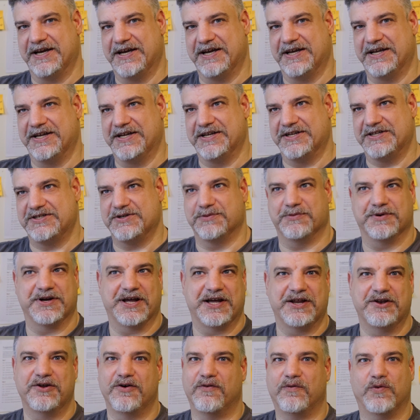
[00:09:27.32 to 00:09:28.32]
is someone
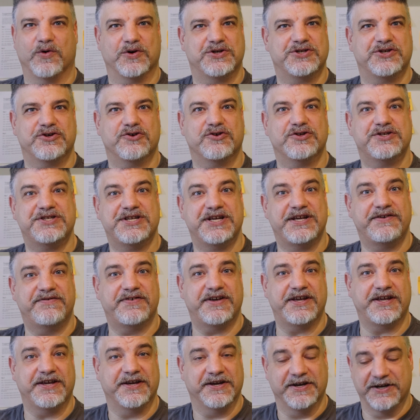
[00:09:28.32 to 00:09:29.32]
I love watching on
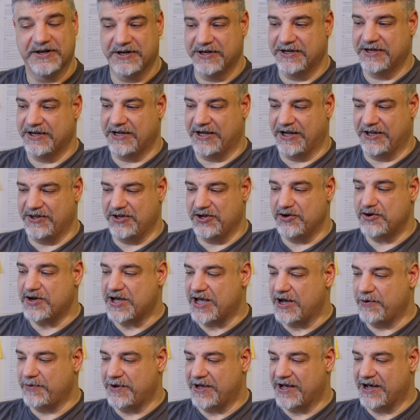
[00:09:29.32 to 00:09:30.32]
TV. In the
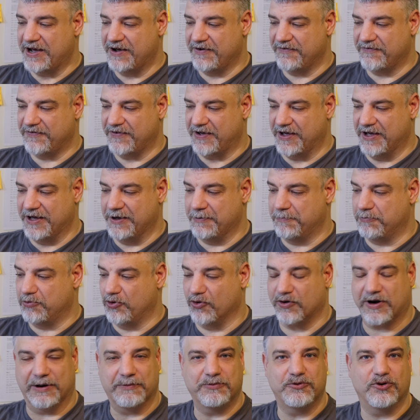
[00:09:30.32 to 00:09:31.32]
UK, we have a
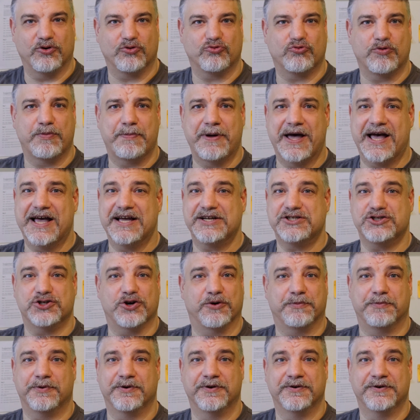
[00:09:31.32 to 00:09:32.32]
program called Repair
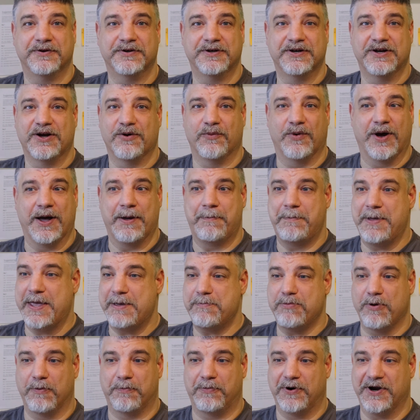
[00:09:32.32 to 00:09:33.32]
Shop, where
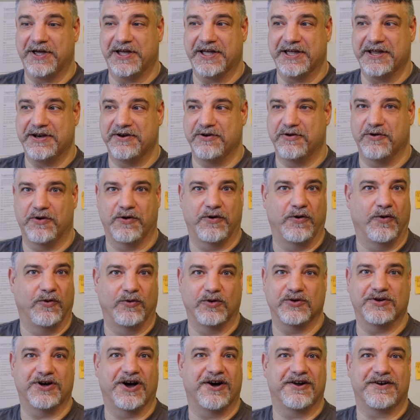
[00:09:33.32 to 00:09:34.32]
people bring in
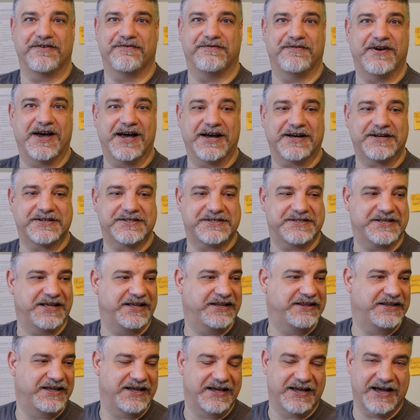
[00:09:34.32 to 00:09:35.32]
old artifacts
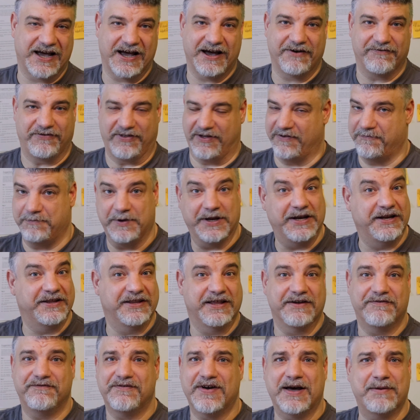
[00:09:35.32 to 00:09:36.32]
that they have that have been in
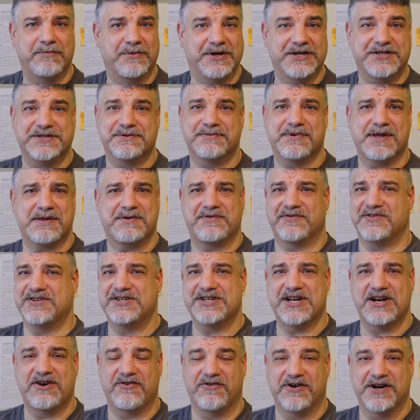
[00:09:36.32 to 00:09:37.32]
their family sometimes for
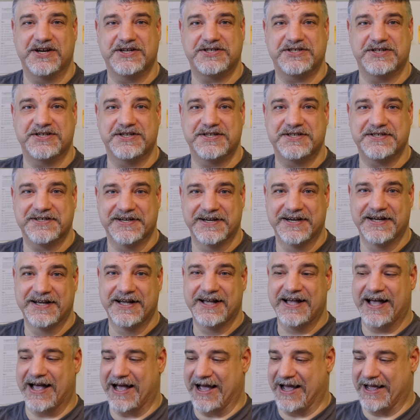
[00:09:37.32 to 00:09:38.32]
generations,
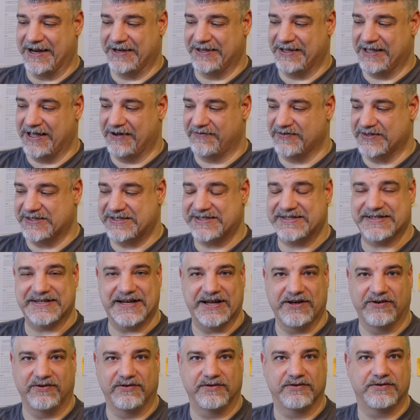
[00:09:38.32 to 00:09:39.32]
and they have a
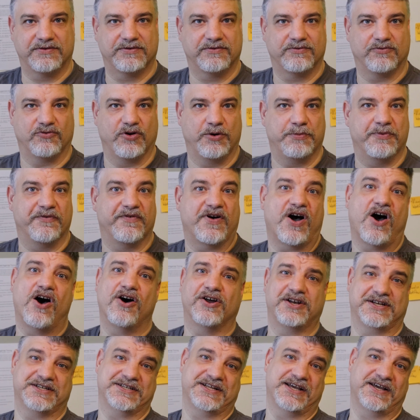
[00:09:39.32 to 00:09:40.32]
skilled group of
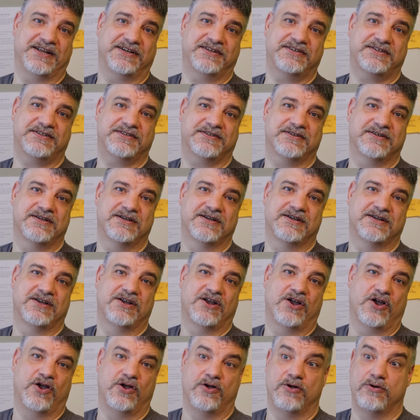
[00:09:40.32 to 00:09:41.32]
artisans
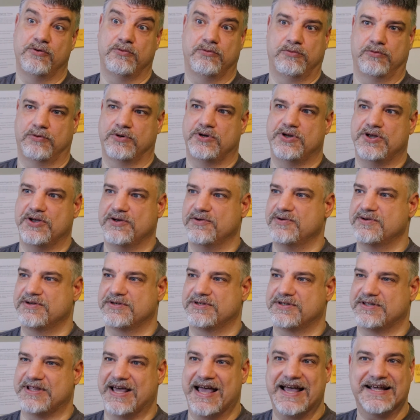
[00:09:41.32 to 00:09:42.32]
who
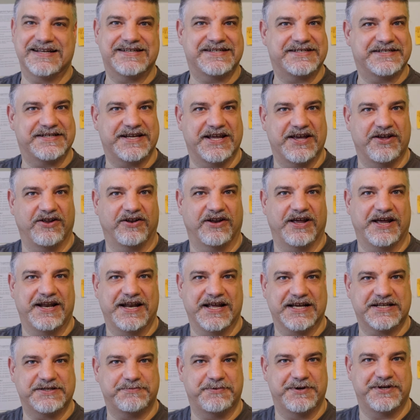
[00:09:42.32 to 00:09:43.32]
use their skill and
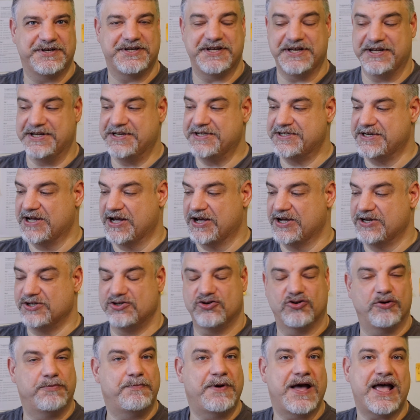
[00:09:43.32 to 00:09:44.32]
expertise
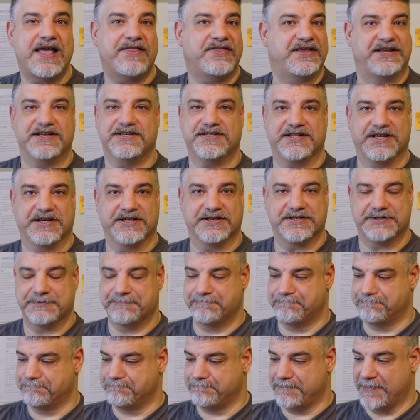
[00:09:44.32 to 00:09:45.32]
to repair these things.
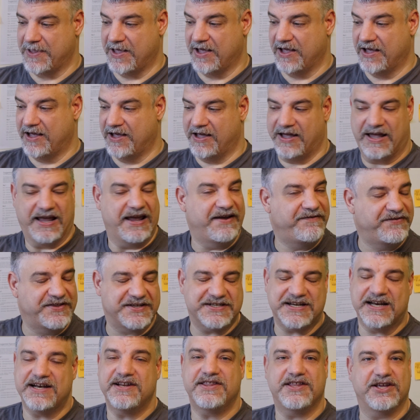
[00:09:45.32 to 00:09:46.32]
If
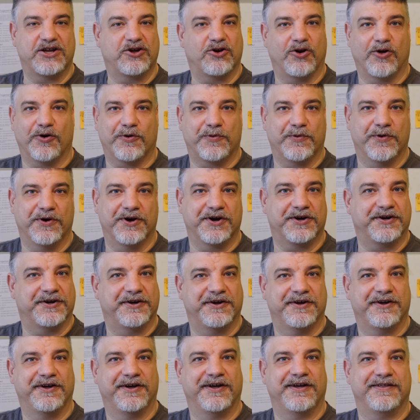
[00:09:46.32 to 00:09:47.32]
there's anything clockwork,
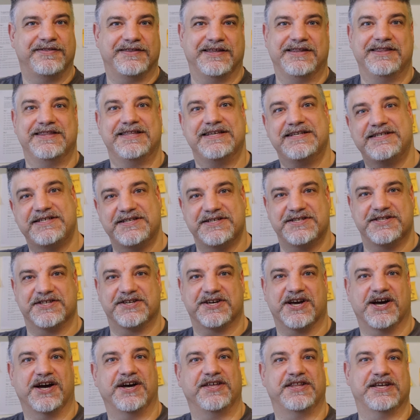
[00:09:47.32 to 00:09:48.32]
then this is the
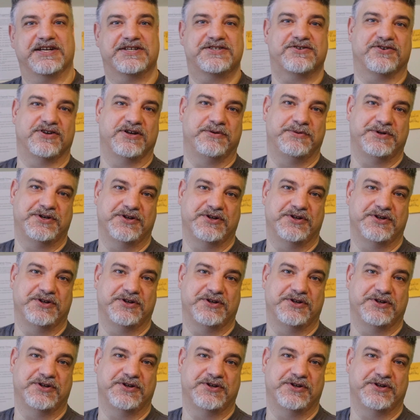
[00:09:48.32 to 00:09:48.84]
guy that's going to be